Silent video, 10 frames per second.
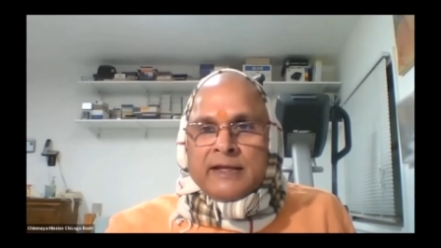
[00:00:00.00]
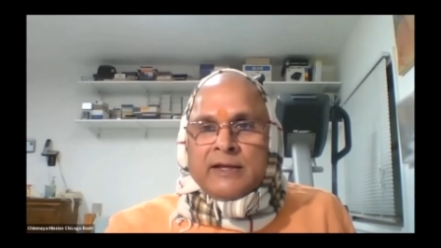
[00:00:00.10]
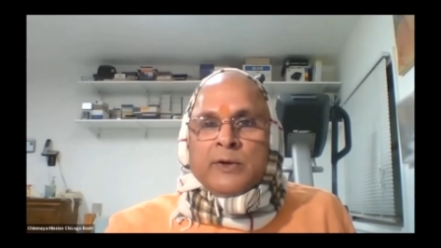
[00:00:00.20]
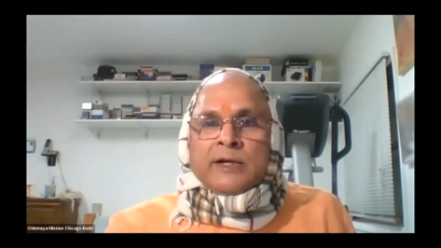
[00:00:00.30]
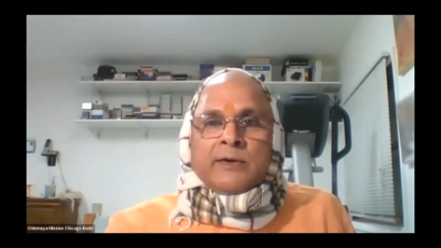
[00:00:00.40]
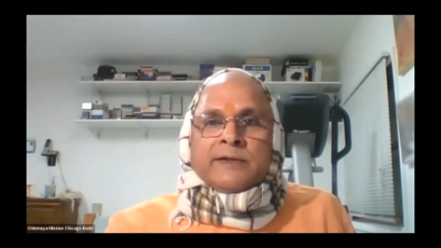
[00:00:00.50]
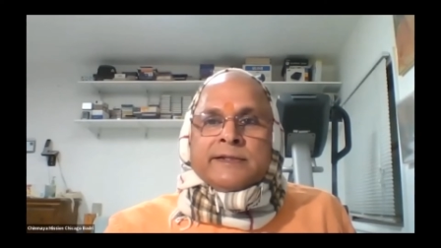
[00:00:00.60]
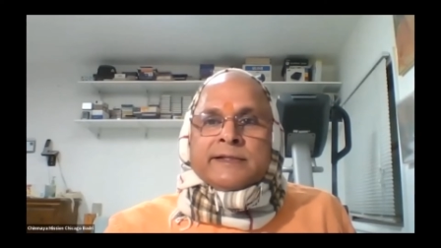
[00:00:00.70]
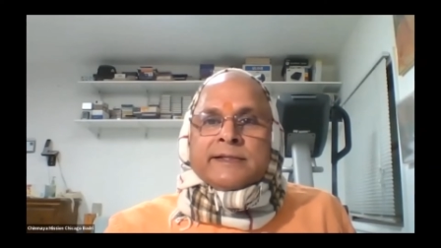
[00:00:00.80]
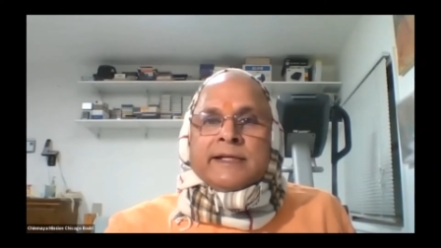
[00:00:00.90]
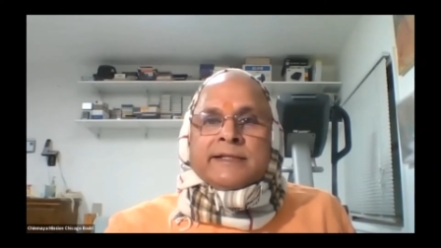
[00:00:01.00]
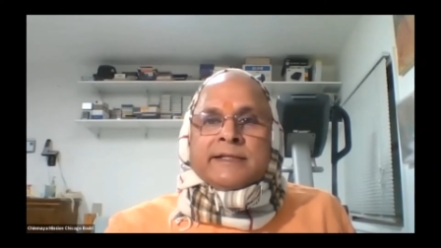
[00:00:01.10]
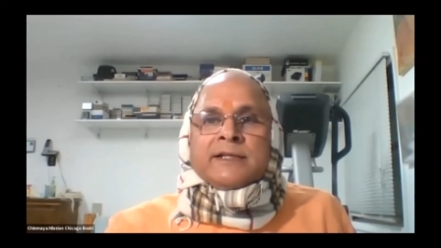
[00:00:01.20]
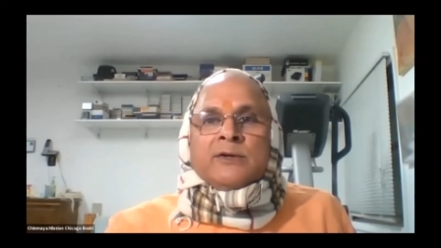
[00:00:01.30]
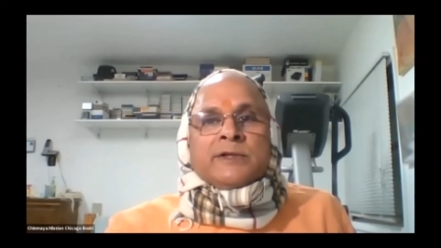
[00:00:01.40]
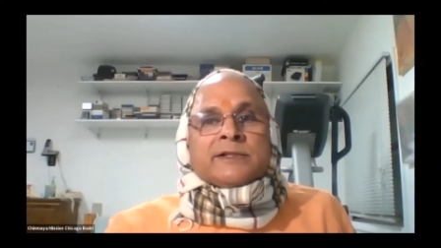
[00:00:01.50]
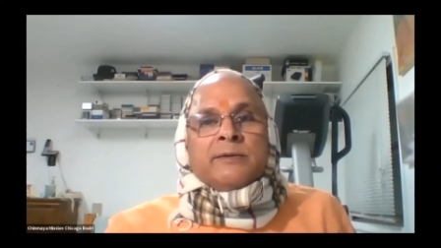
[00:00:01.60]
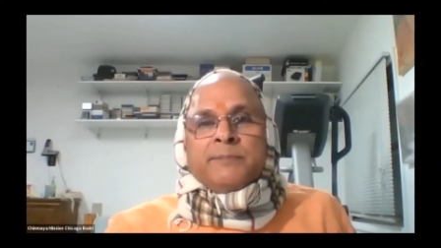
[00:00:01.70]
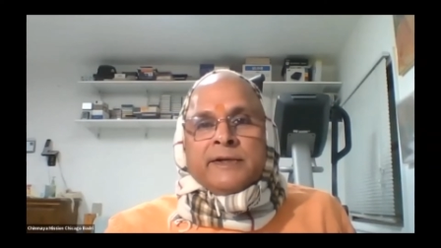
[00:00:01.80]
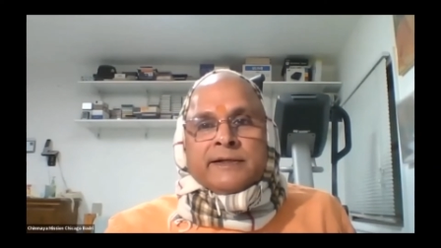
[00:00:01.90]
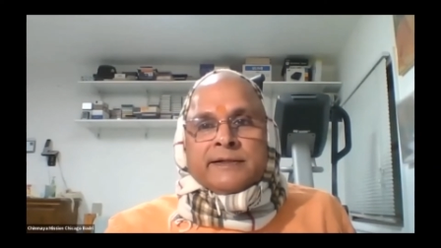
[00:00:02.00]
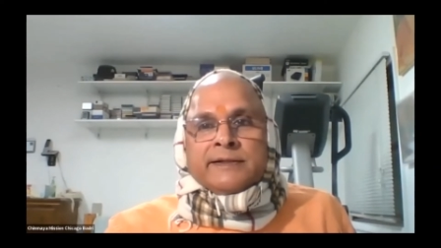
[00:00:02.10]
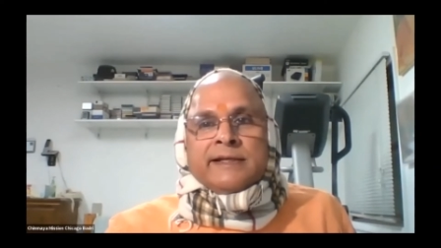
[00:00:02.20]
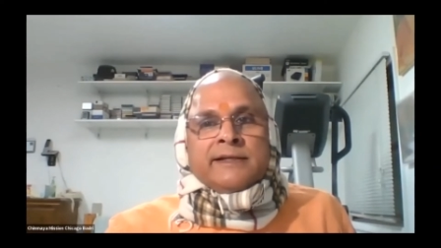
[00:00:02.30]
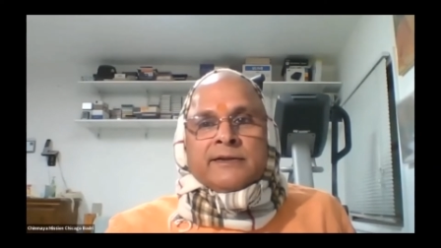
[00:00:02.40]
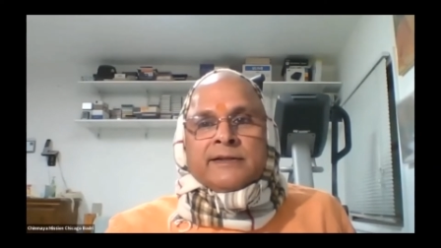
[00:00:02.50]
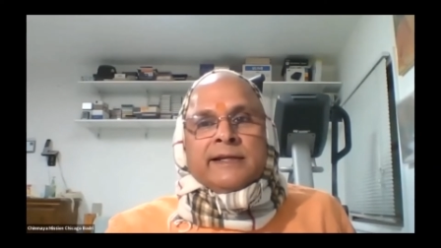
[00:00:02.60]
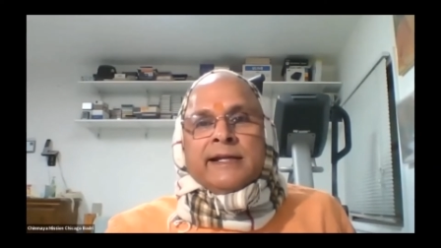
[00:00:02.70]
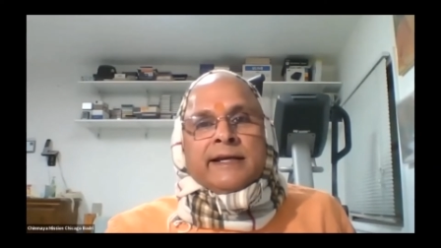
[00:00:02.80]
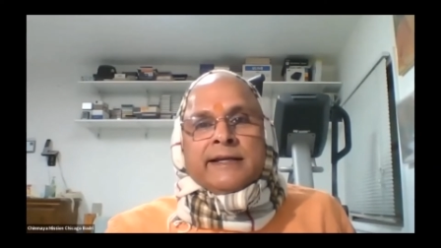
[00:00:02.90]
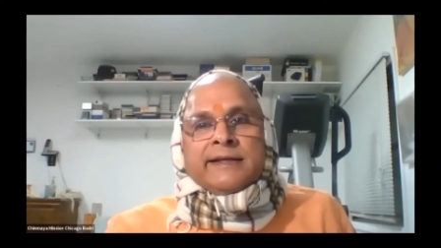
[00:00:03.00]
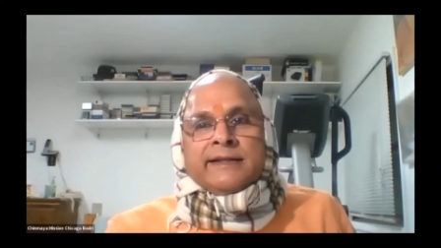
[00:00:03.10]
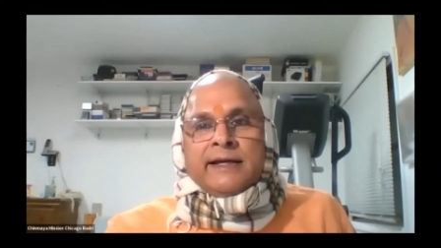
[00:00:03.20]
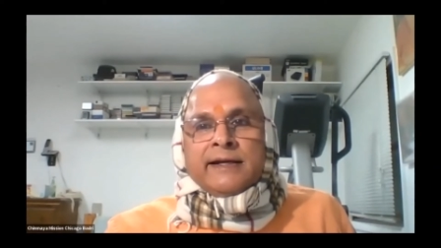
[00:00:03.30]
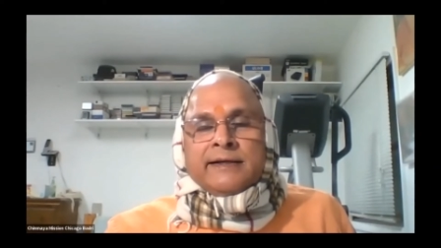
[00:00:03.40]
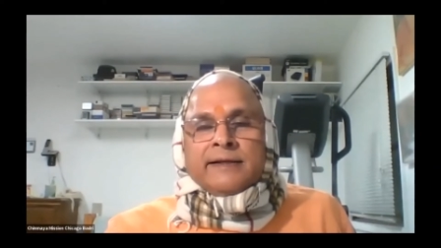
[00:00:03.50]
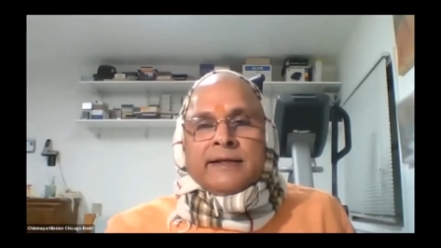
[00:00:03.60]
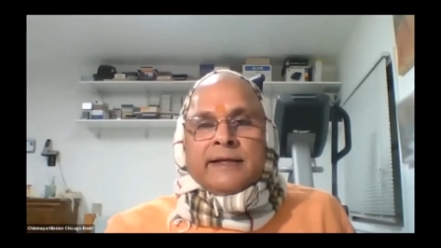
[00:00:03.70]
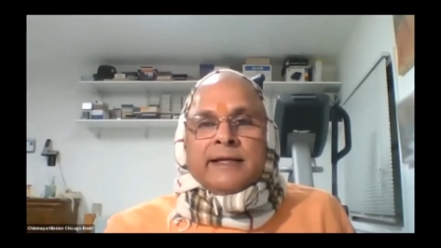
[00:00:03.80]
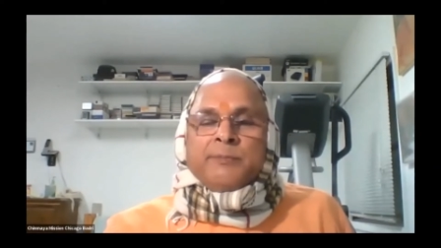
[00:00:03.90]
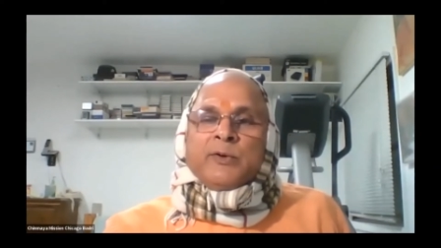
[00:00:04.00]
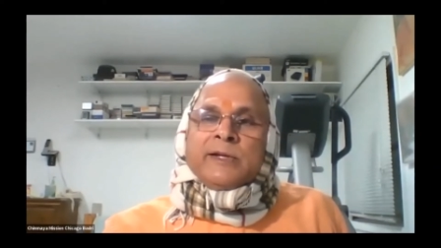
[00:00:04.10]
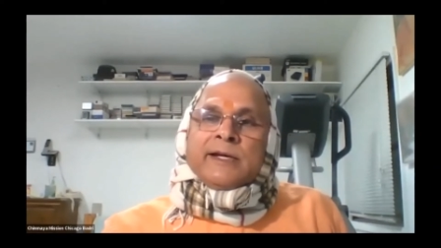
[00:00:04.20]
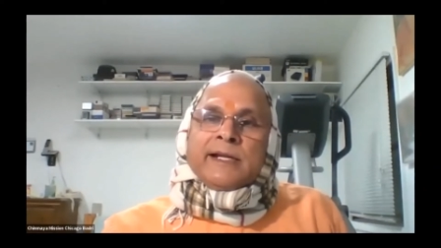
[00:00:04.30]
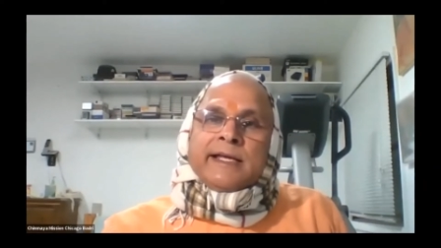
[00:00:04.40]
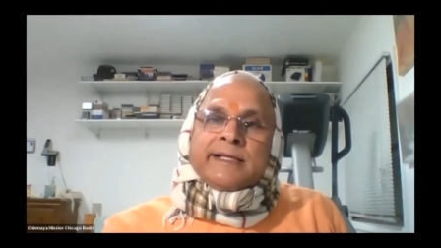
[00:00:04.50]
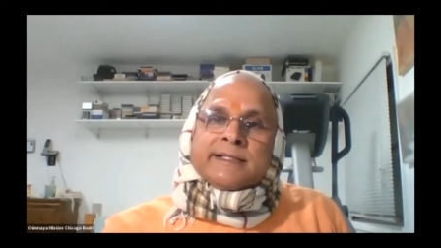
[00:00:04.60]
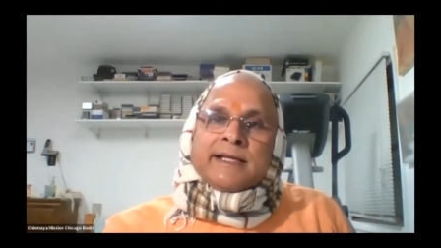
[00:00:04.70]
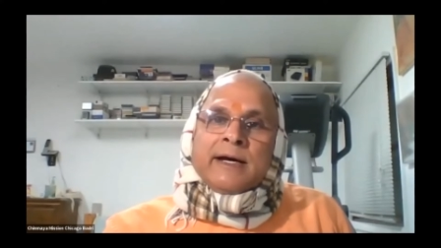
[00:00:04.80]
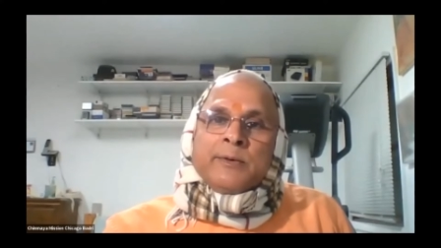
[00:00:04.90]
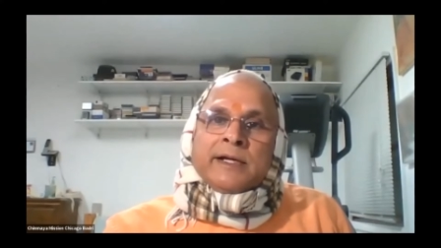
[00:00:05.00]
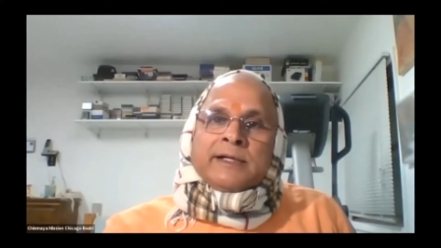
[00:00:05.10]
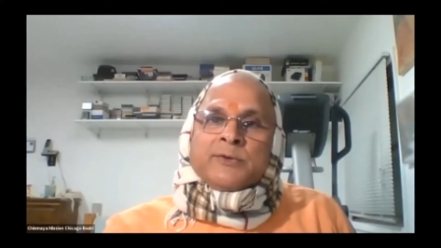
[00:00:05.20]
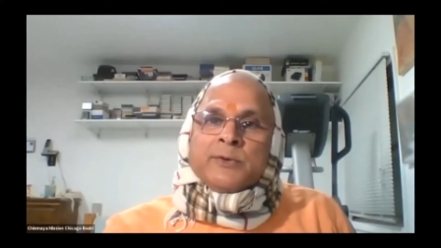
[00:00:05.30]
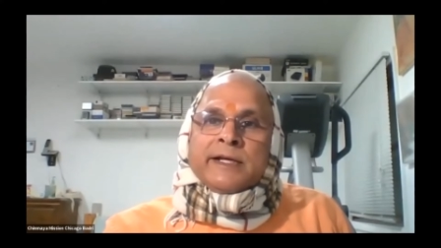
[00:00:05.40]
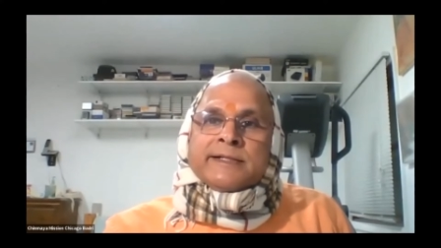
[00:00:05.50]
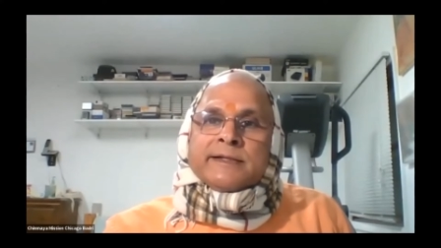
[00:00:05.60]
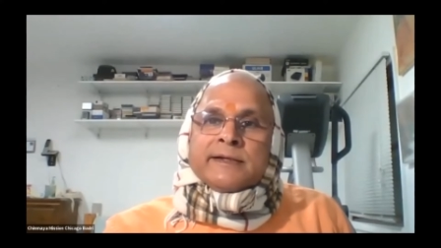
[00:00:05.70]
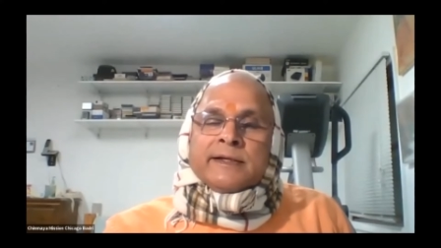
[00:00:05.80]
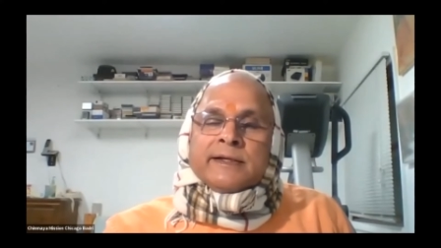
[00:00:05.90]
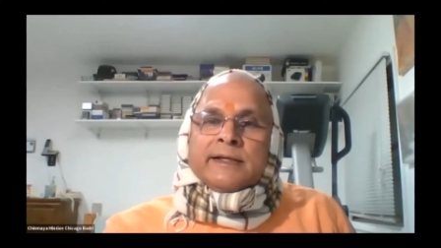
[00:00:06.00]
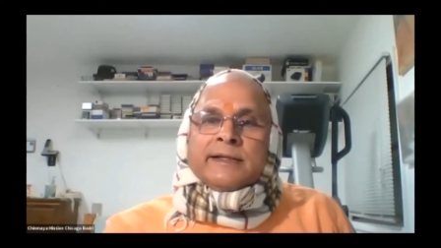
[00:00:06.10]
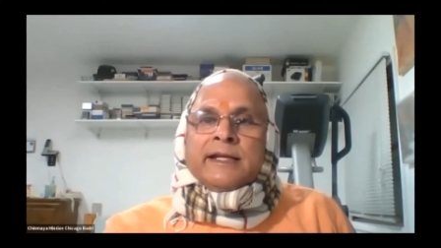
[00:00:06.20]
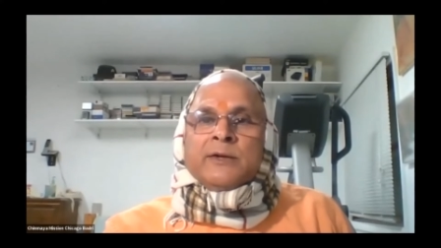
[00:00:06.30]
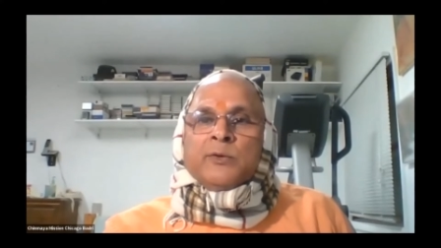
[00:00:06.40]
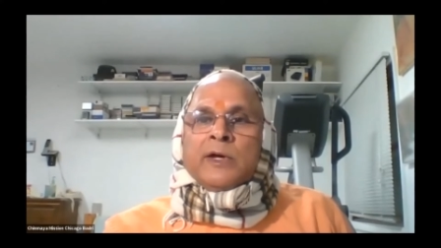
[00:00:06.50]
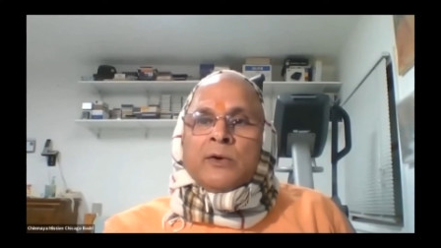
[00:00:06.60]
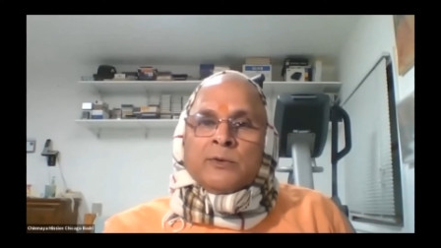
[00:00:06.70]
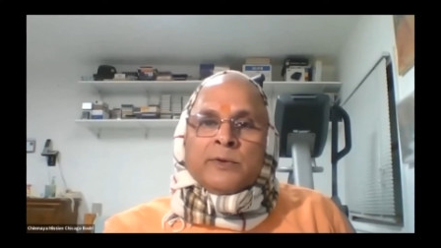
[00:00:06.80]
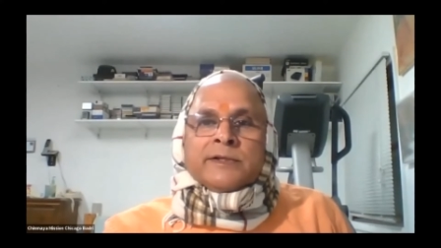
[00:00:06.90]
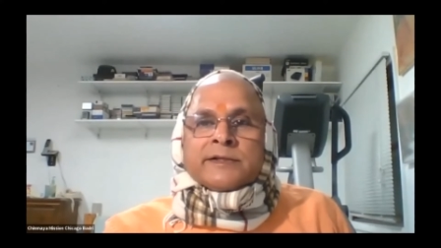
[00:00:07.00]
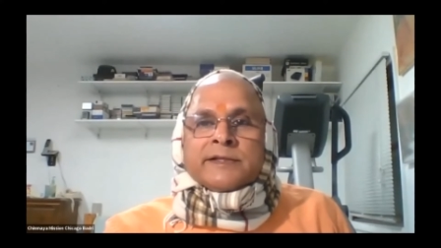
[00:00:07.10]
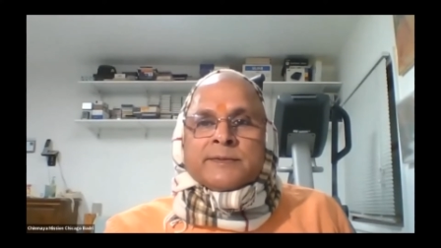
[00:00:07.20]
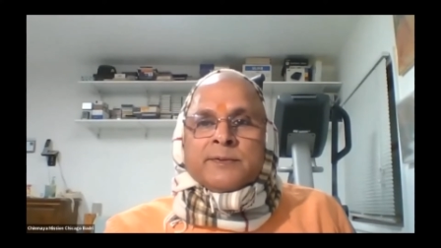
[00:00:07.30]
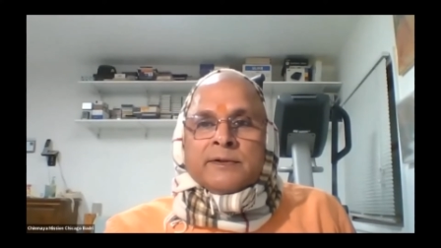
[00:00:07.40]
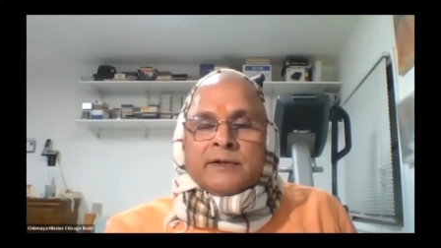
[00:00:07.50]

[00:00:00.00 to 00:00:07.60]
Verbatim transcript: Where consciousness is always complete, there is nothing lacking in that. If we realize our true nature, then we are always successful.